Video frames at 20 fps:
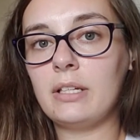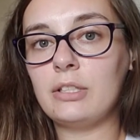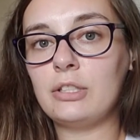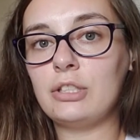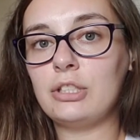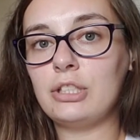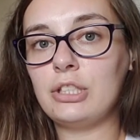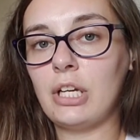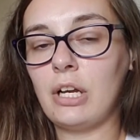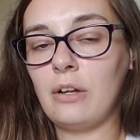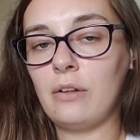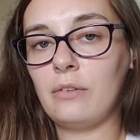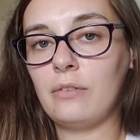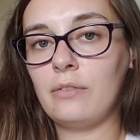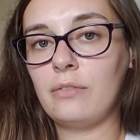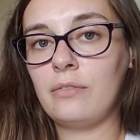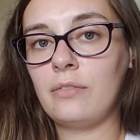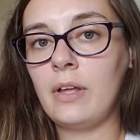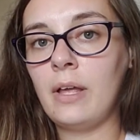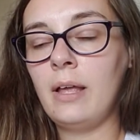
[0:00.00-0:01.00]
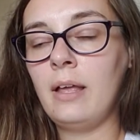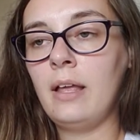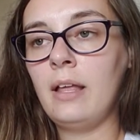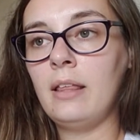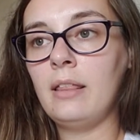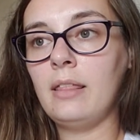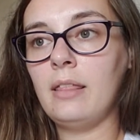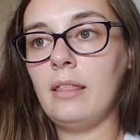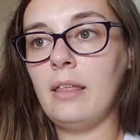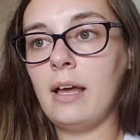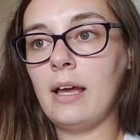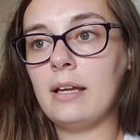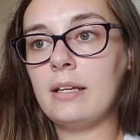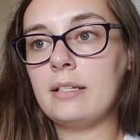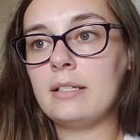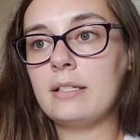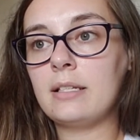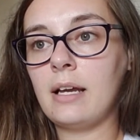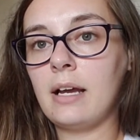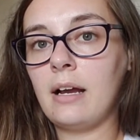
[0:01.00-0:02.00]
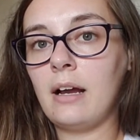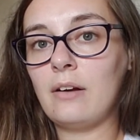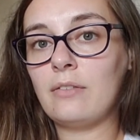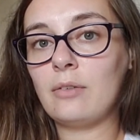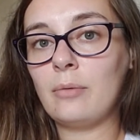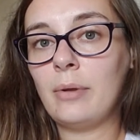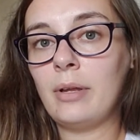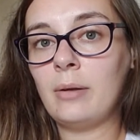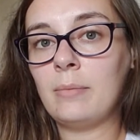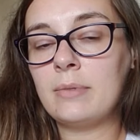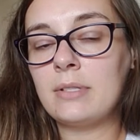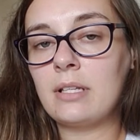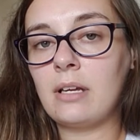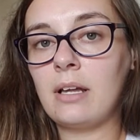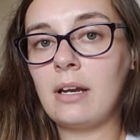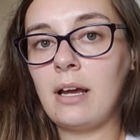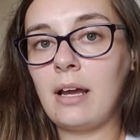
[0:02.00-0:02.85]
shelf that I got from Amazon.